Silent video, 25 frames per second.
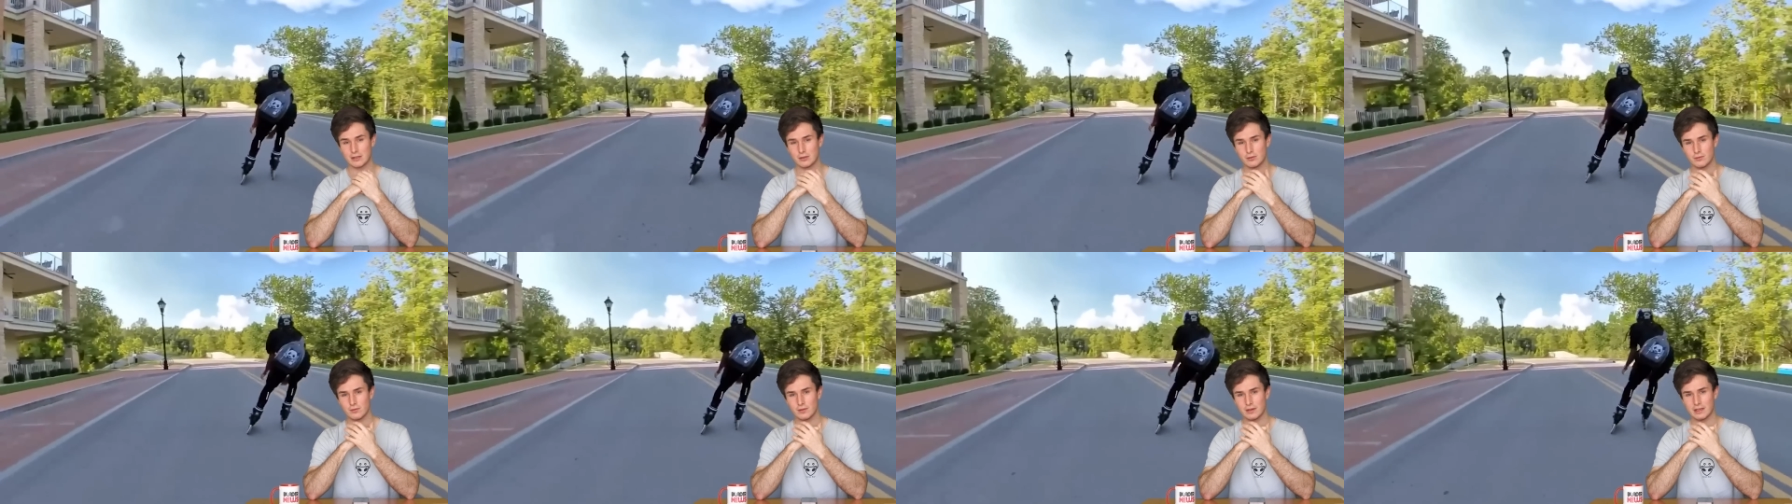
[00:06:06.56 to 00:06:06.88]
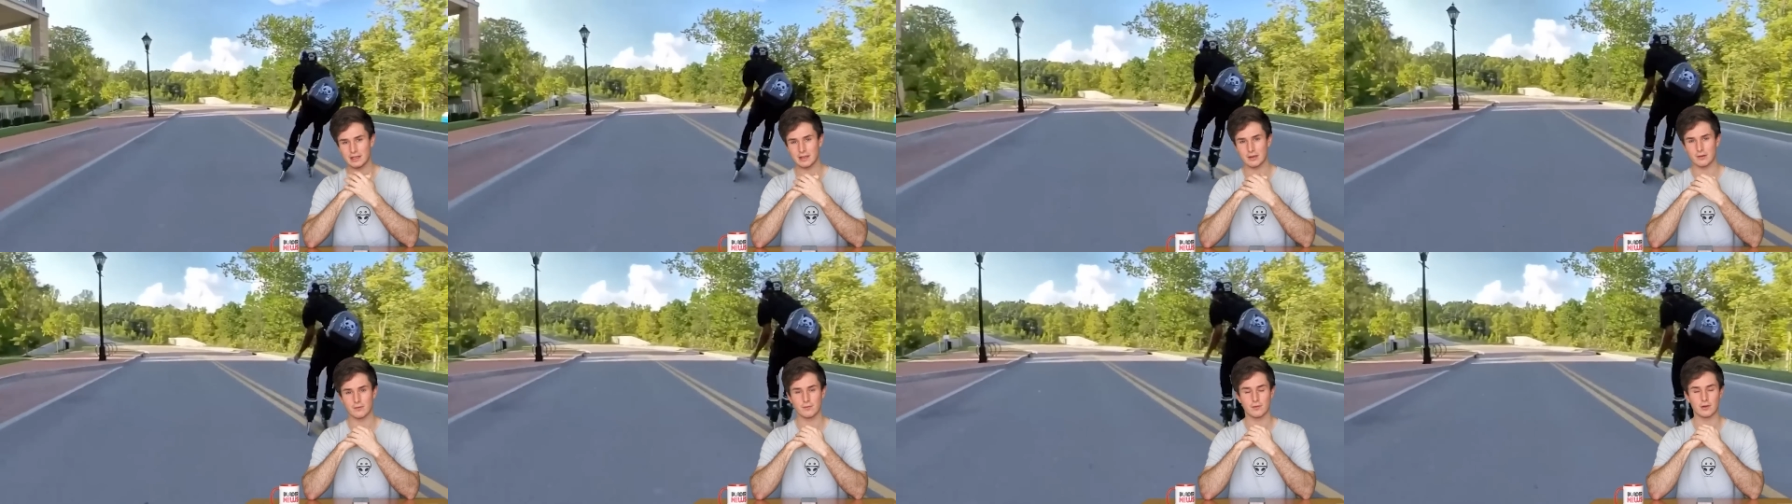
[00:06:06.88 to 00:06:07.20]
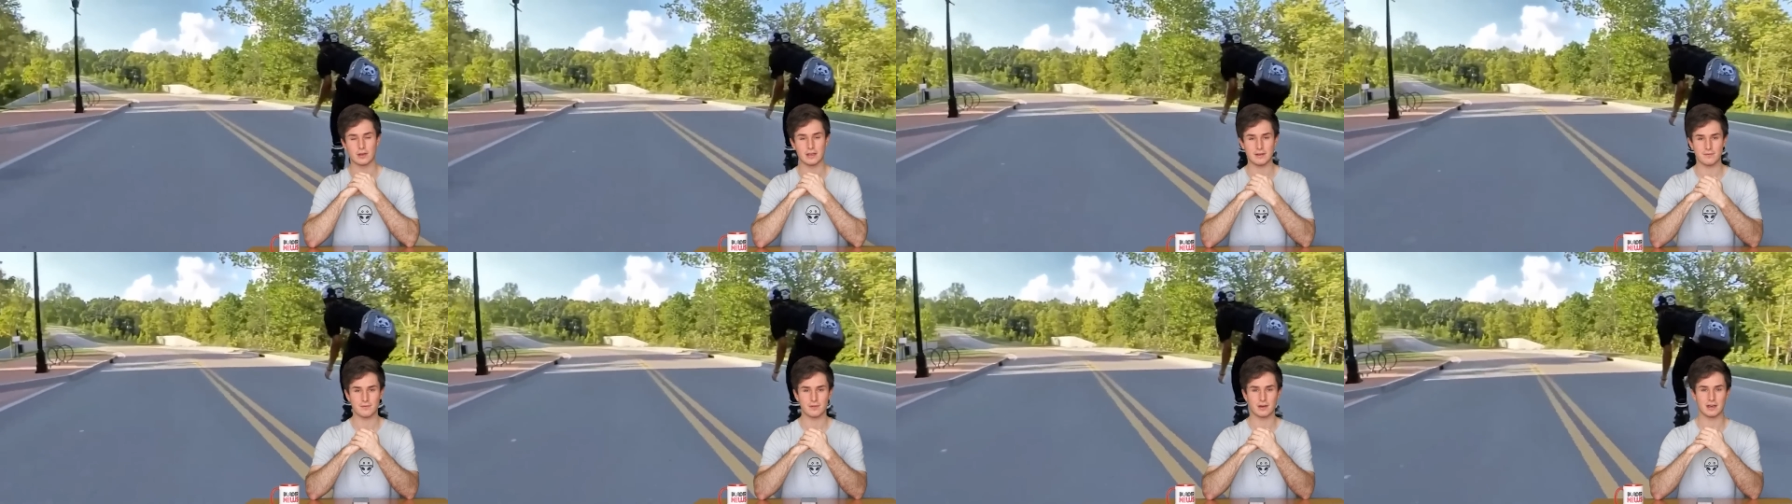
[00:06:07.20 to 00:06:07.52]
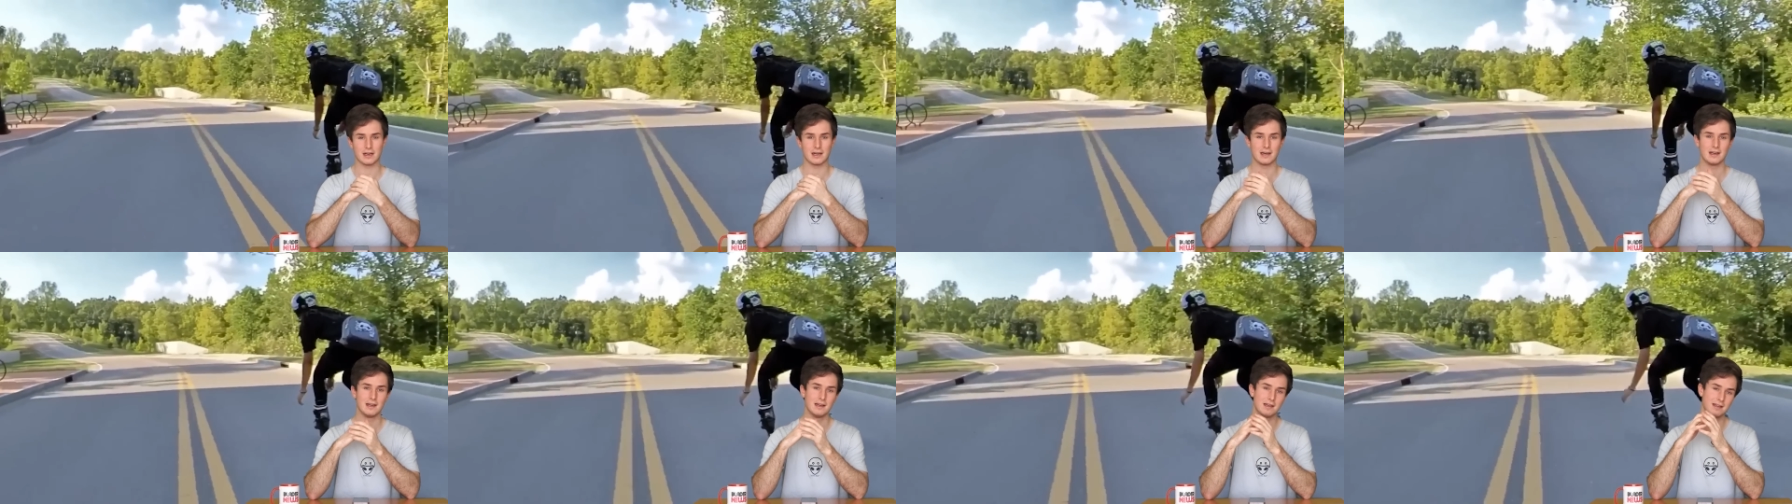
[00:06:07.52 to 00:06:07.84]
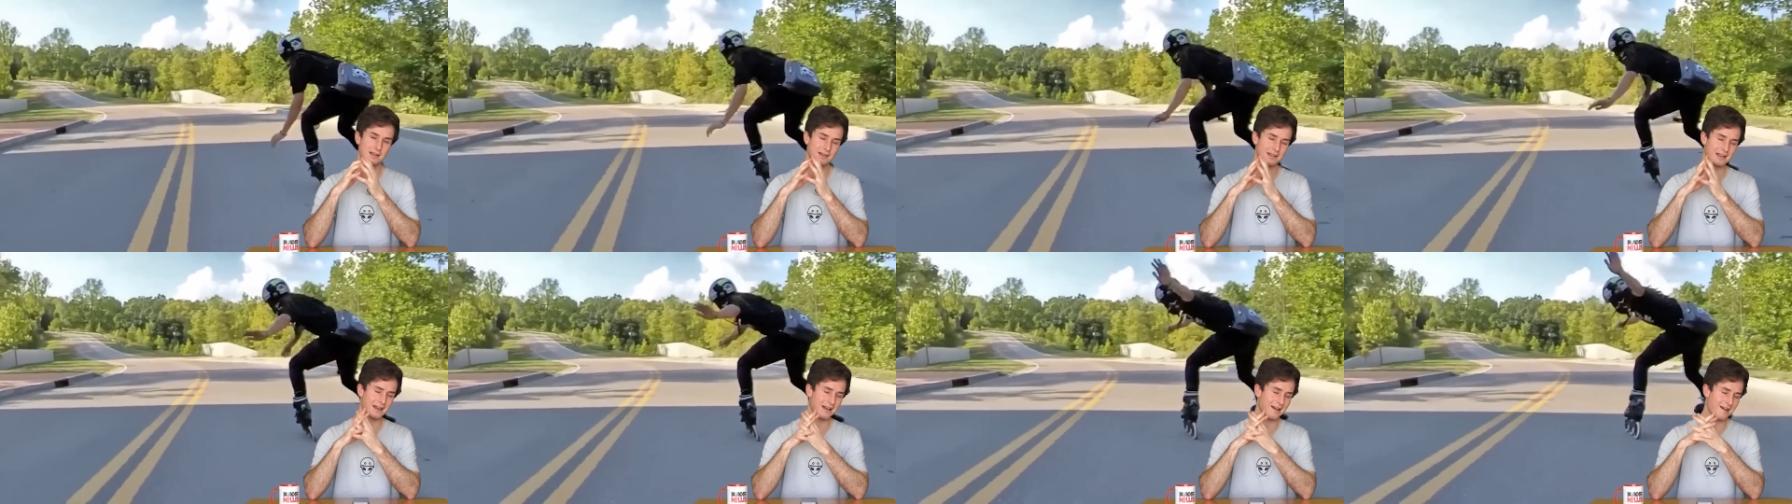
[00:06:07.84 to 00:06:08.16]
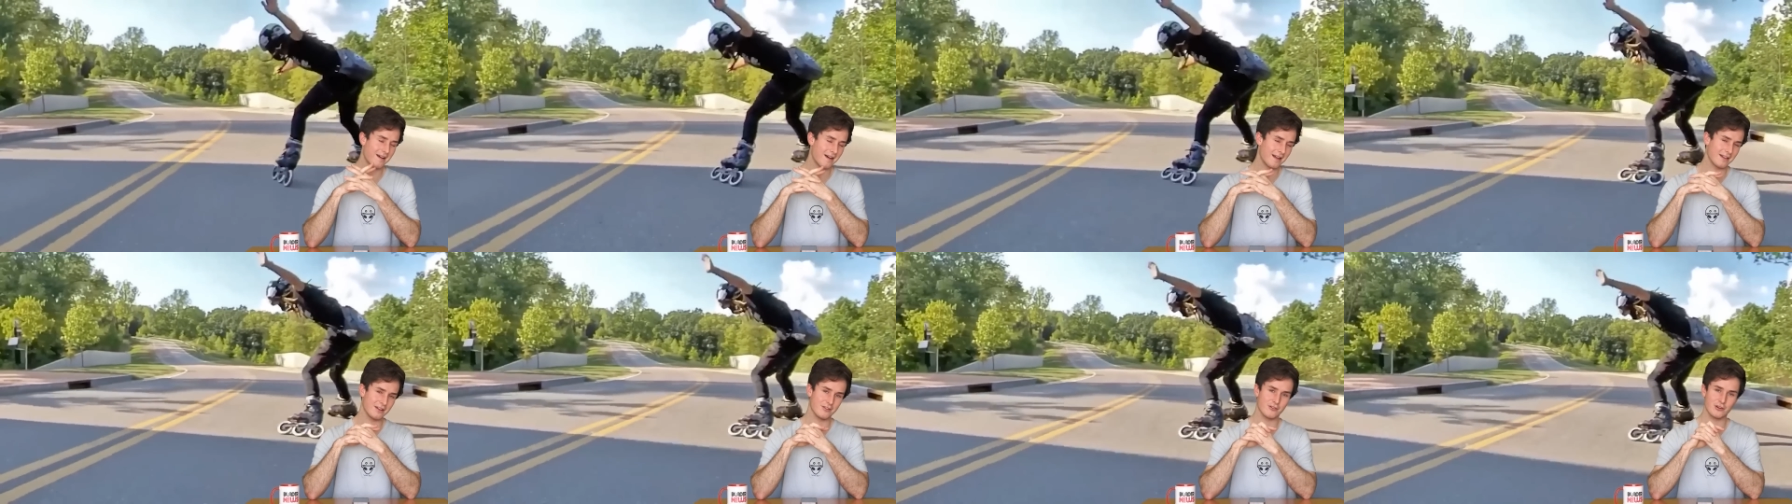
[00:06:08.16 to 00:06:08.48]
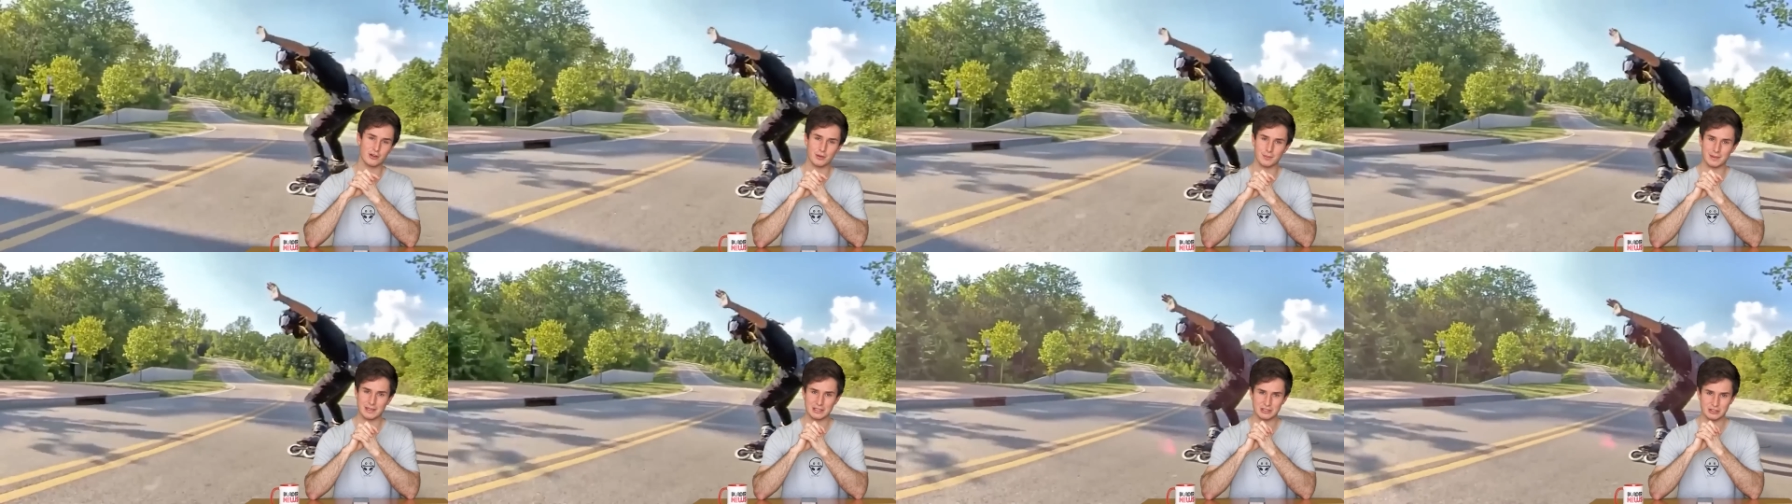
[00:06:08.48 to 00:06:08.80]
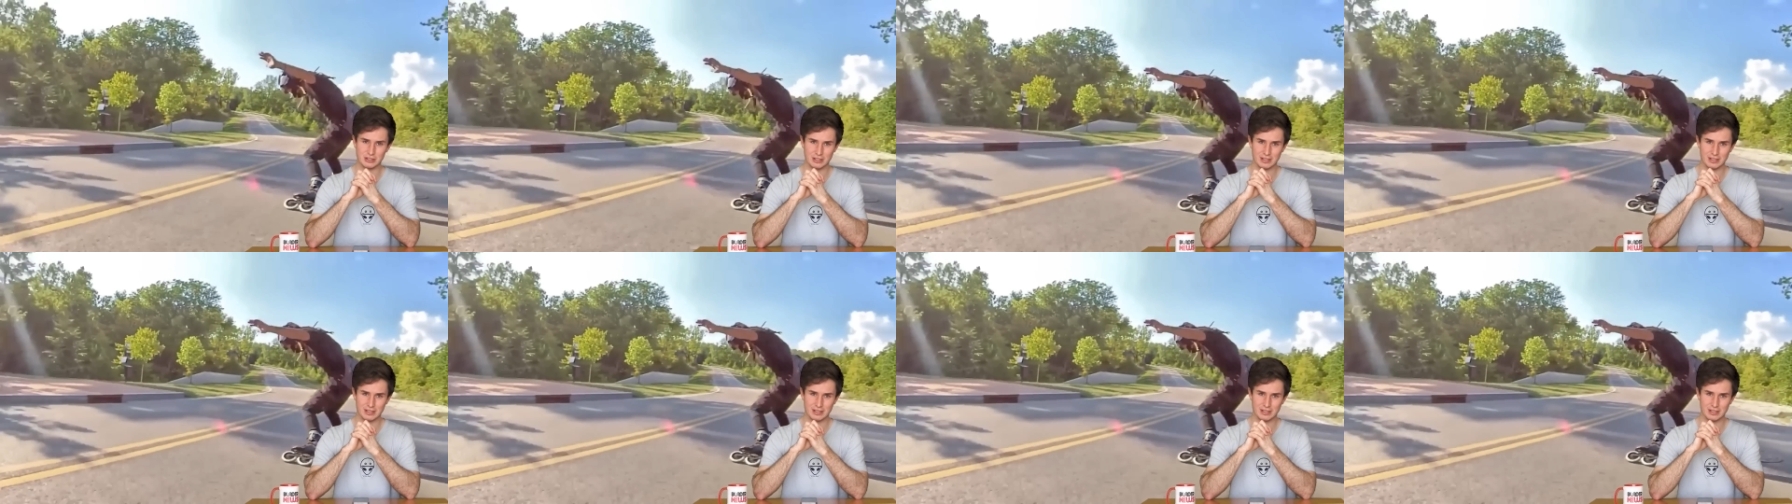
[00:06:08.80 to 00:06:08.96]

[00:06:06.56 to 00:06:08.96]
cool video for FR that I highly recommend